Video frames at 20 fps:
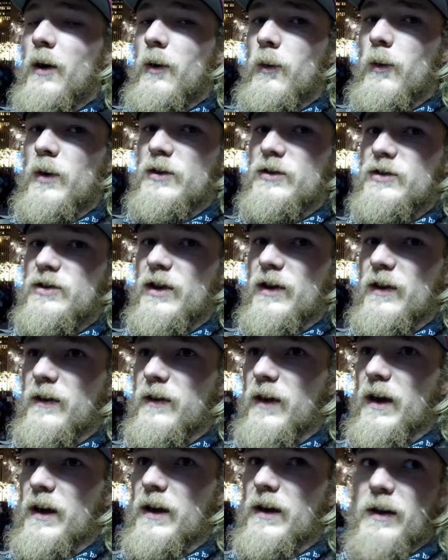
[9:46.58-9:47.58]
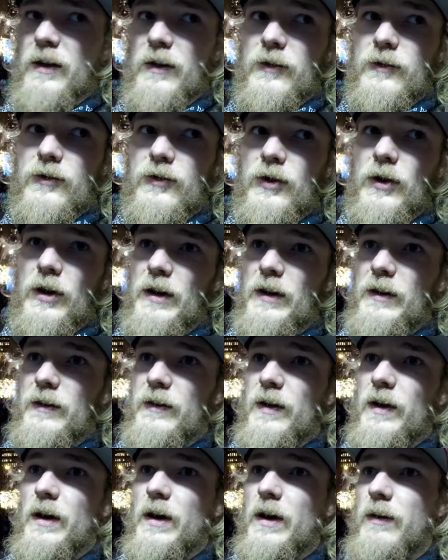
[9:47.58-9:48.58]
which is like a
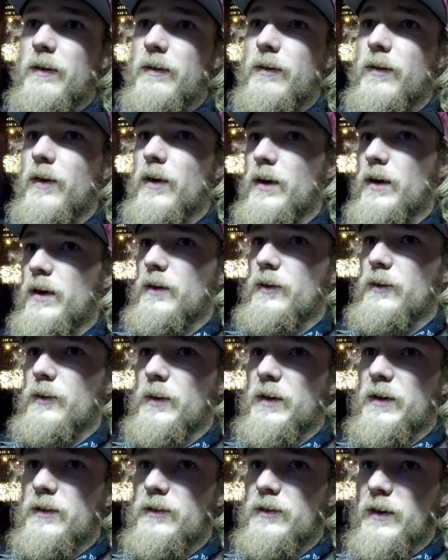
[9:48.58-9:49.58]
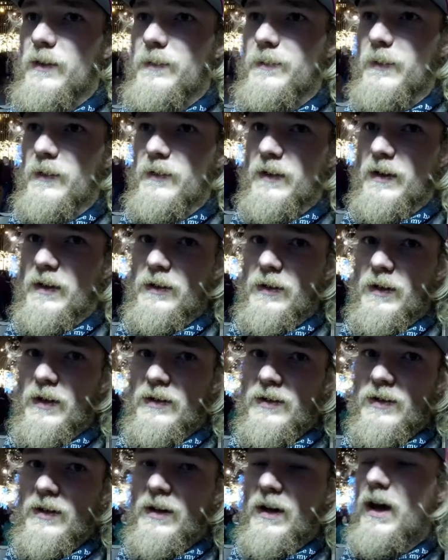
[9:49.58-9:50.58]
street filled with Christmas
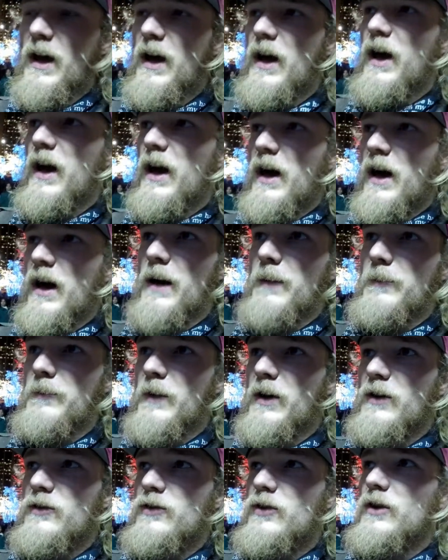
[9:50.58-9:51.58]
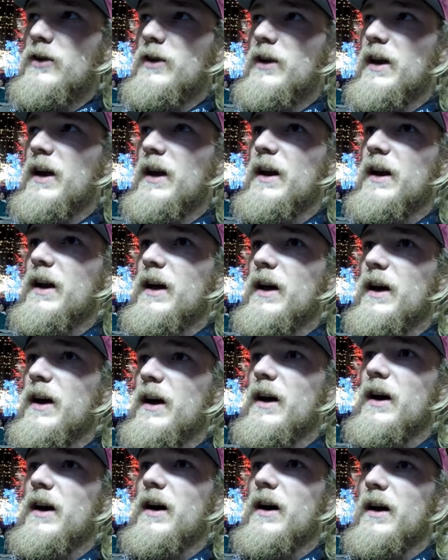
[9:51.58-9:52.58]
decoration. I am not sure yet,
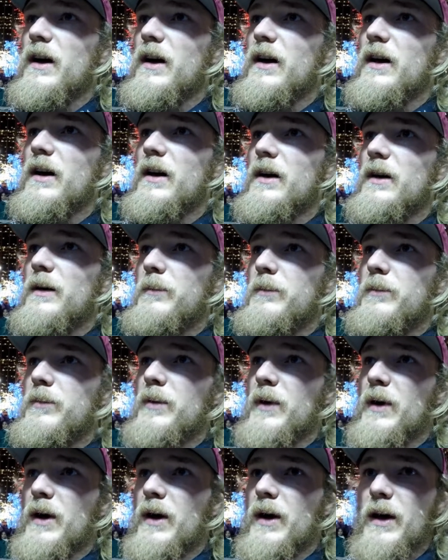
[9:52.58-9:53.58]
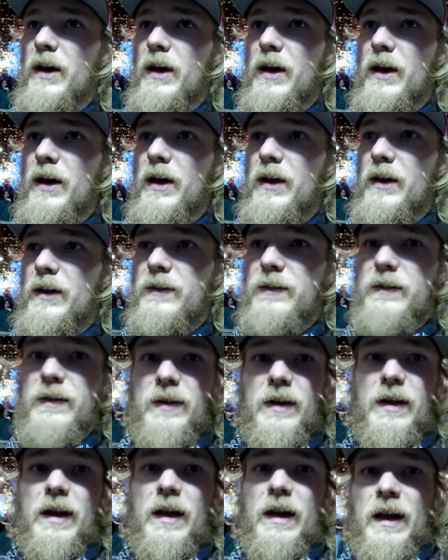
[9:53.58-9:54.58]
but
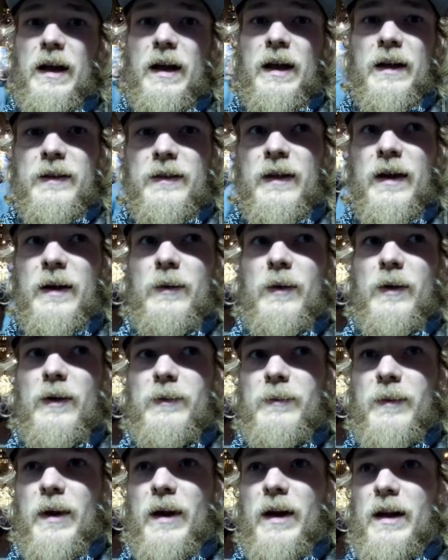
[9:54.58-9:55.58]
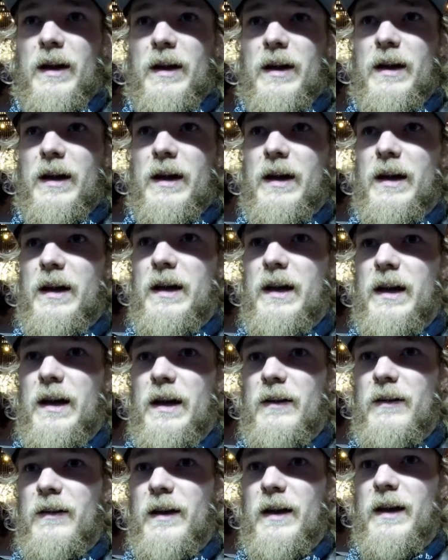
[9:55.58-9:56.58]
that was my
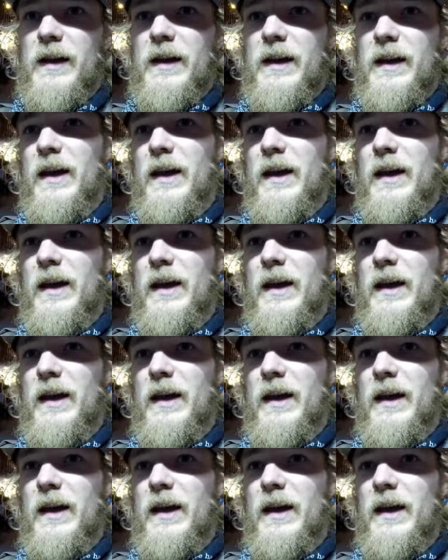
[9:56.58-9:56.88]
kind of like